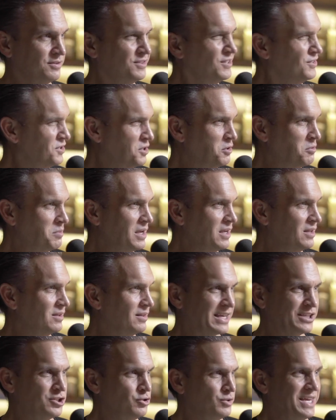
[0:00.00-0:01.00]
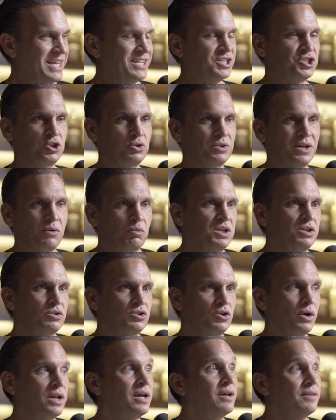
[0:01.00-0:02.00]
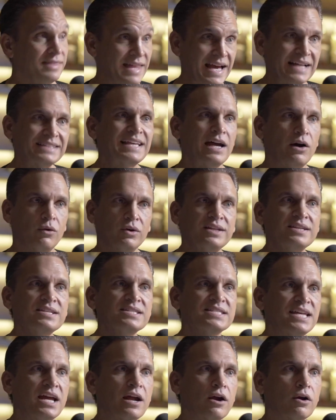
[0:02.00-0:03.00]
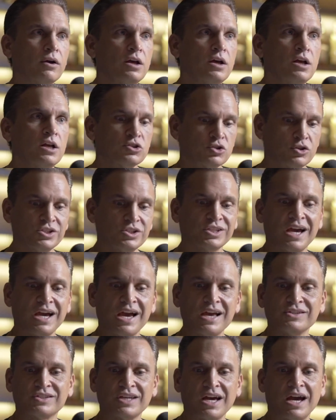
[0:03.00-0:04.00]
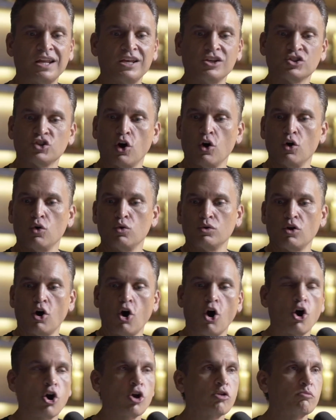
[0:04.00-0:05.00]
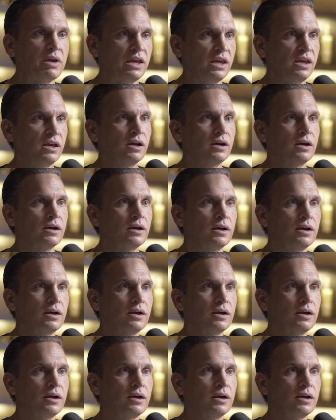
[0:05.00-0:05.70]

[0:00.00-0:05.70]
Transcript: Do you see what I mean? Like, yeah. you can't do that. What are you doing? That's how it is there. Mm. So hmm. this guy has got his own army